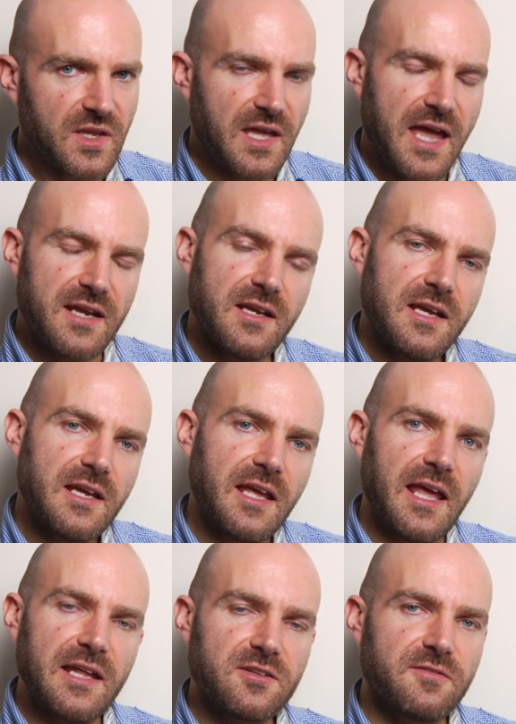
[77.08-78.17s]
Again,
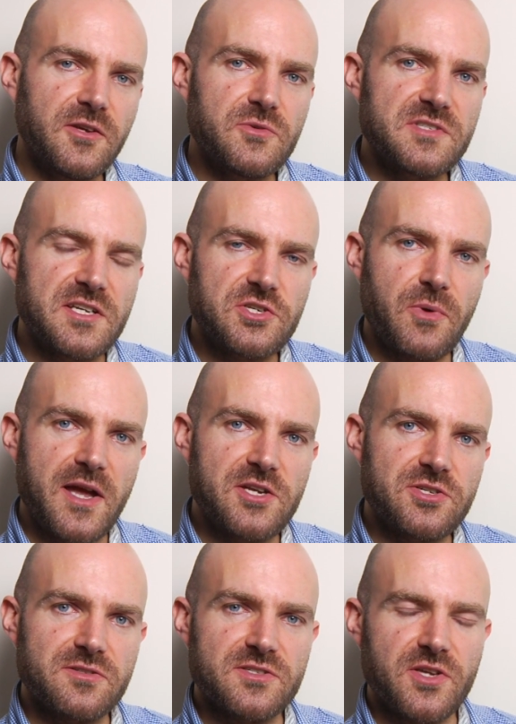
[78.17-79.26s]
interview
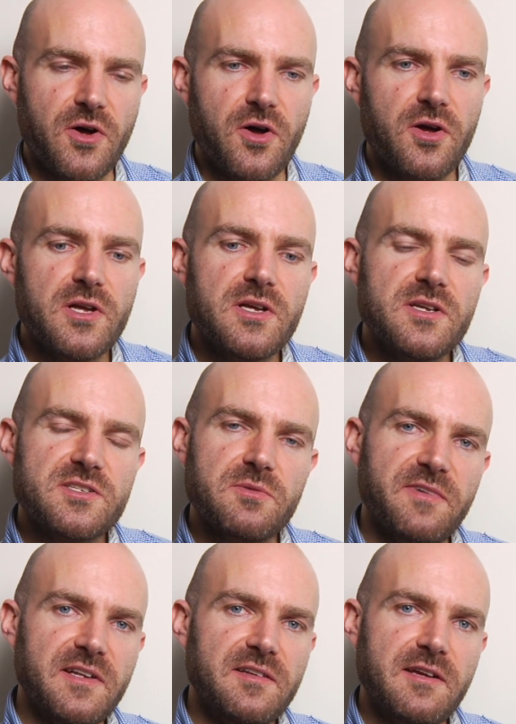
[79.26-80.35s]
situations are
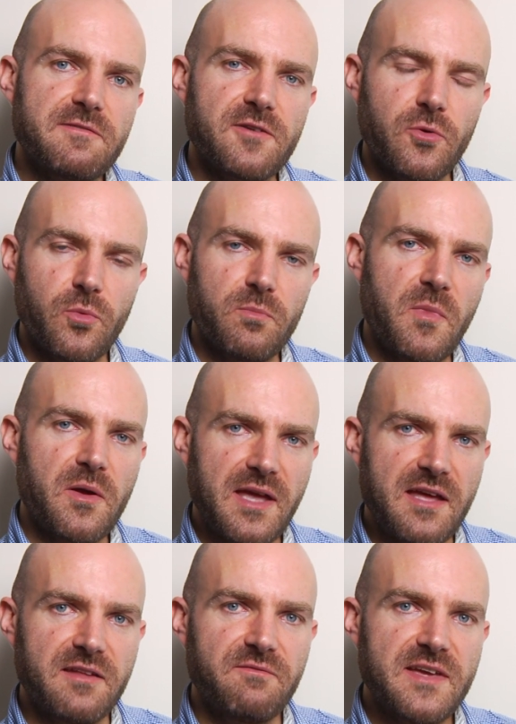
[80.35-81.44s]
something different. And
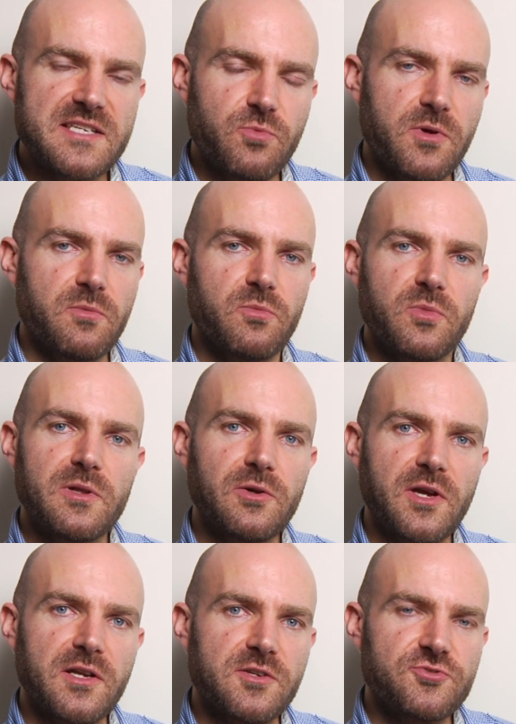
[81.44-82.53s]
again, in this we're
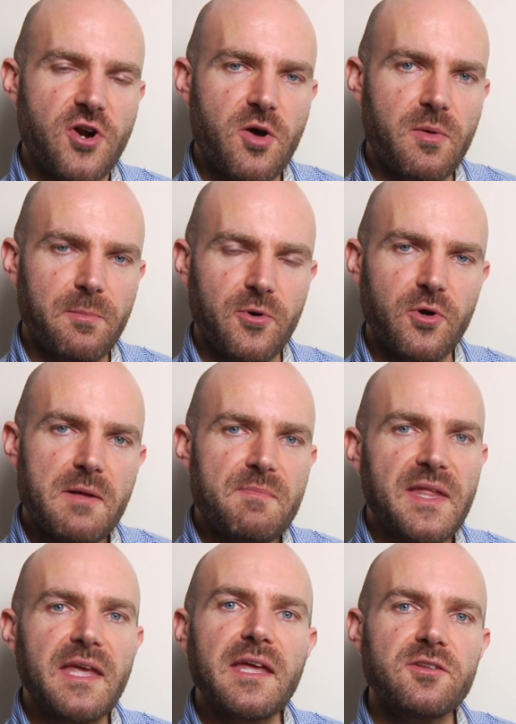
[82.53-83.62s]
looking at drama, but
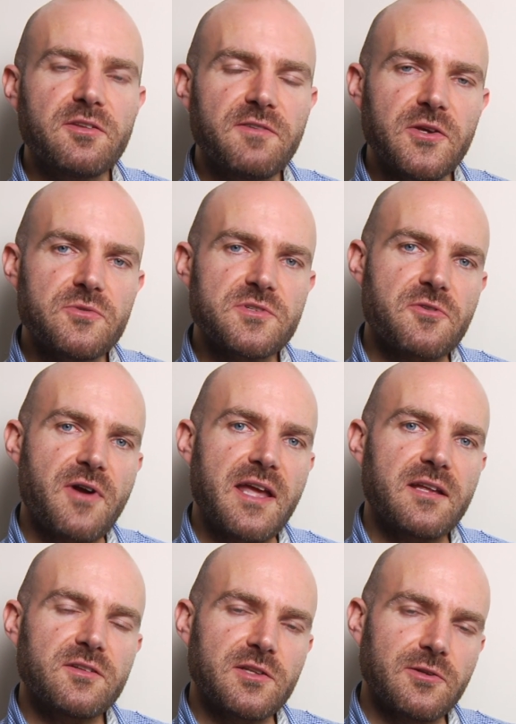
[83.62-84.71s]
interviews are
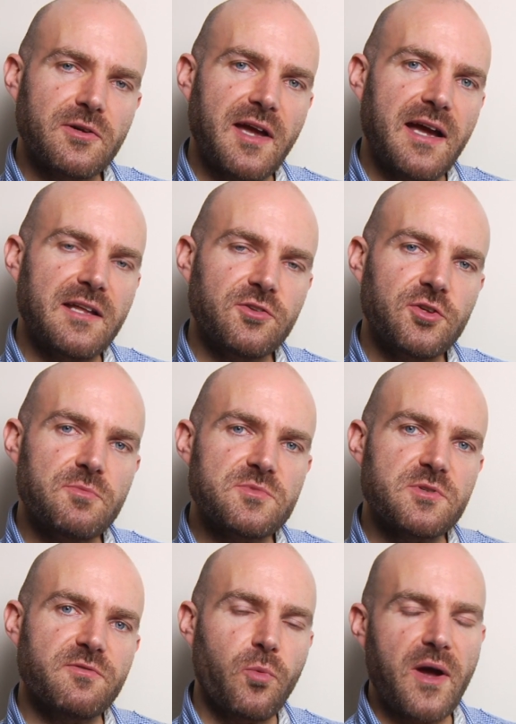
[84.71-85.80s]
great to look at in terms
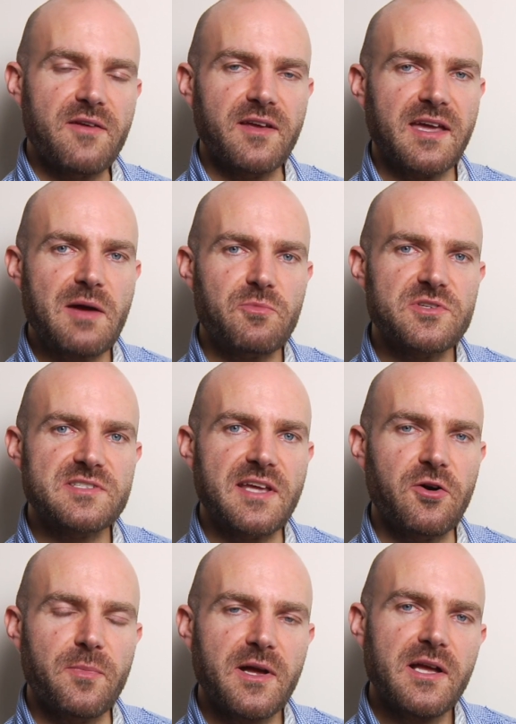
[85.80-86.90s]
of the way the camera's set
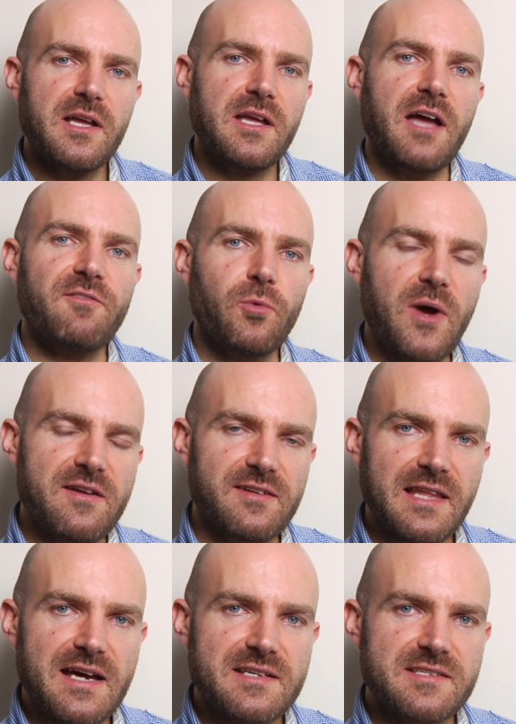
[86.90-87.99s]
up and the way the
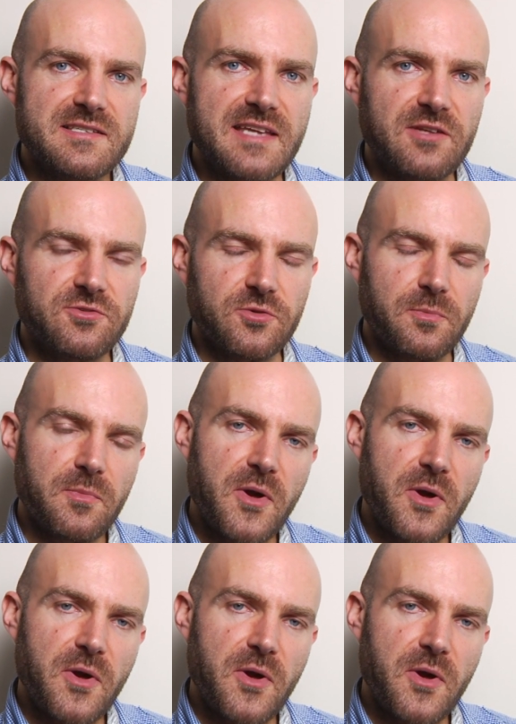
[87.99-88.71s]
lights are set up.